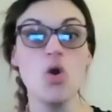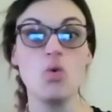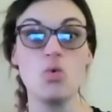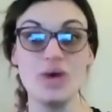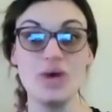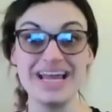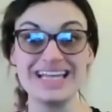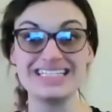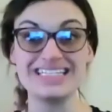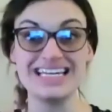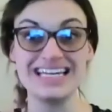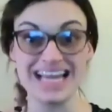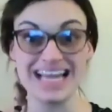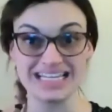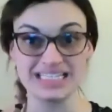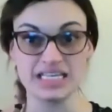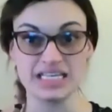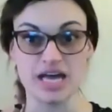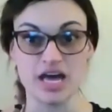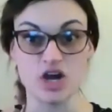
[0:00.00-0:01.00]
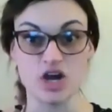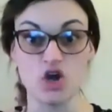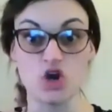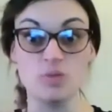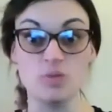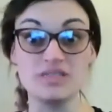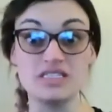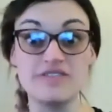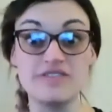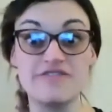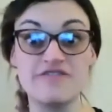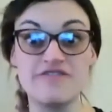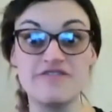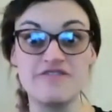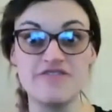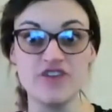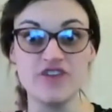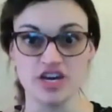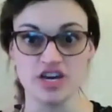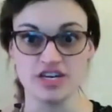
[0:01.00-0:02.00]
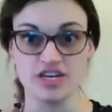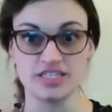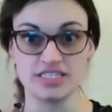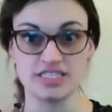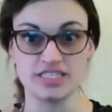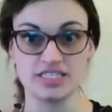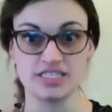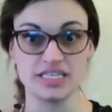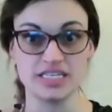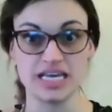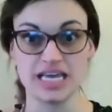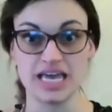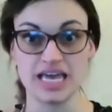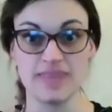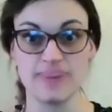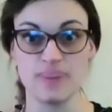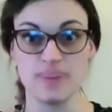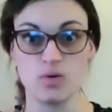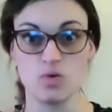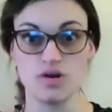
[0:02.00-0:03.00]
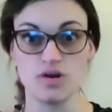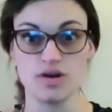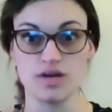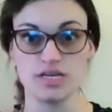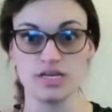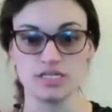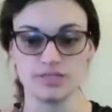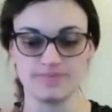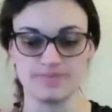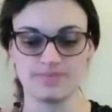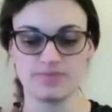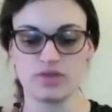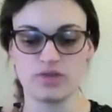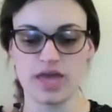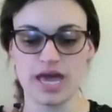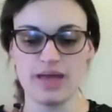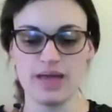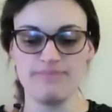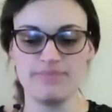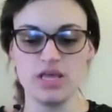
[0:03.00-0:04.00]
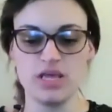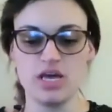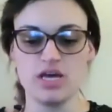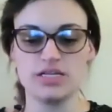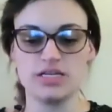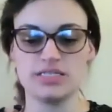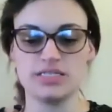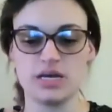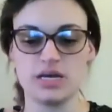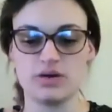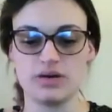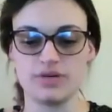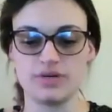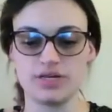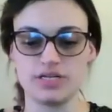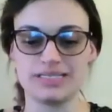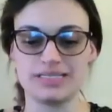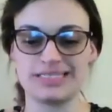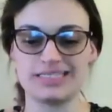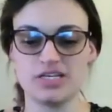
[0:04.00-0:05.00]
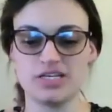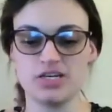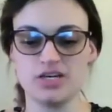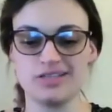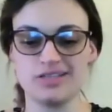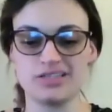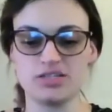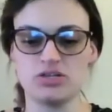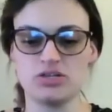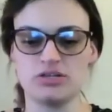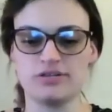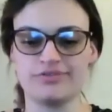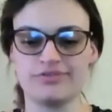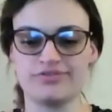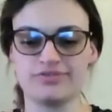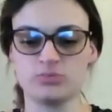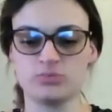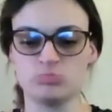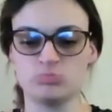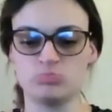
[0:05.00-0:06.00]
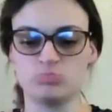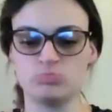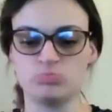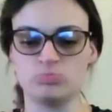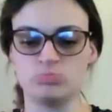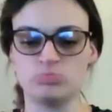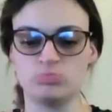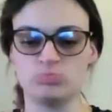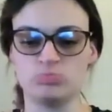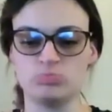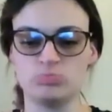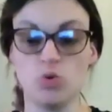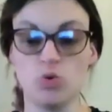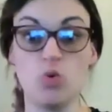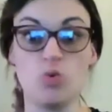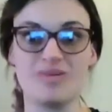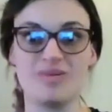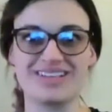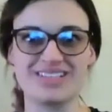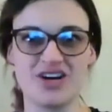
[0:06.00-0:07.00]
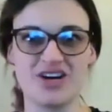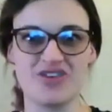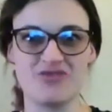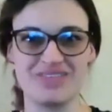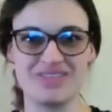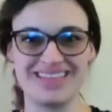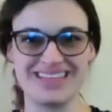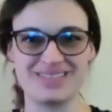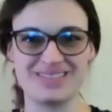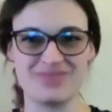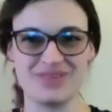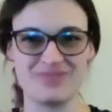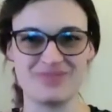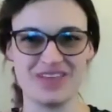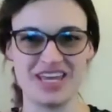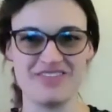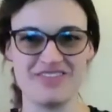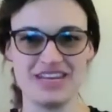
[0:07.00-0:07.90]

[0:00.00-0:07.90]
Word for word: which letter comes first in the word. Okay, so I'm going to start off. Hmm. Oh, I'm going to start off with this one. Are you